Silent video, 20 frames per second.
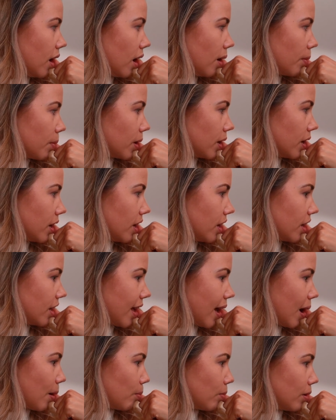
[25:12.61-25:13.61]
I'm gonna
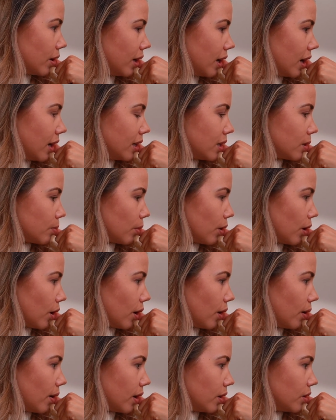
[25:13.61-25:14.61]
get up really early
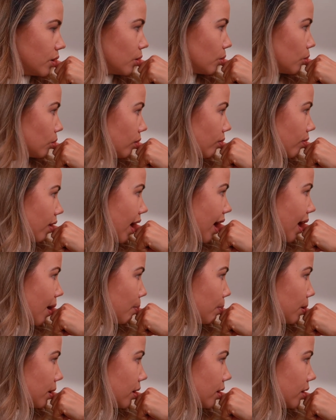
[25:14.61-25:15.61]
tomorrow and do all of
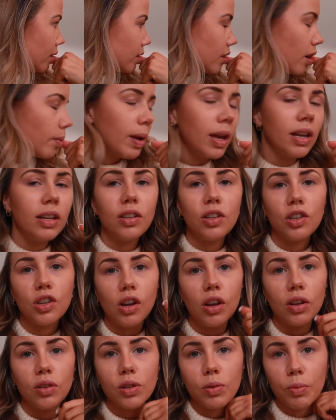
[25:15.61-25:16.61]
that because I'm heading to
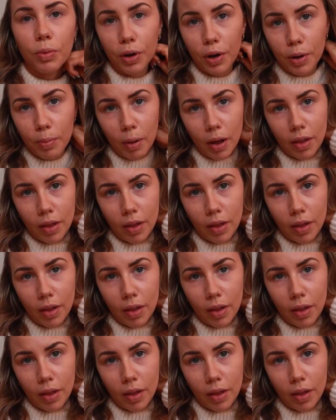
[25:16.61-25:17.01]
Shah's tomorrow,